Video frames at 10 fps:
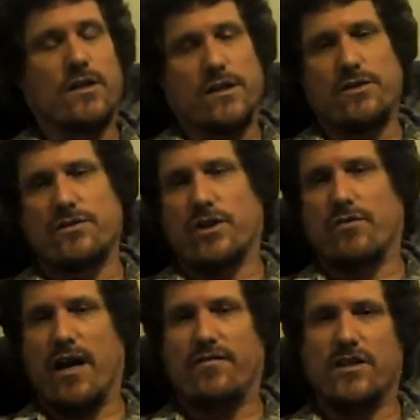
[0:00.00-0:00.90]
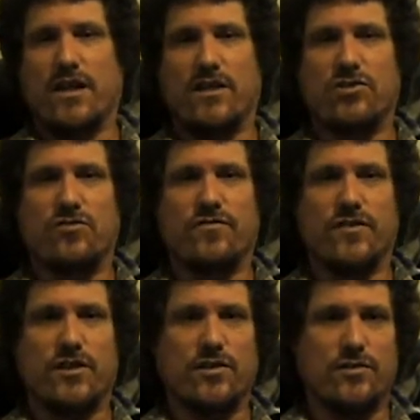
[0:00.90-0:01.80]
You use a gravitational
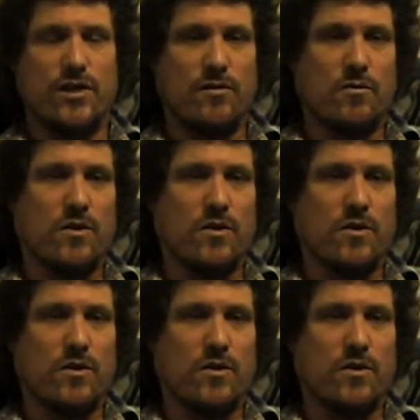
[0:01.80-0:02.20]
field.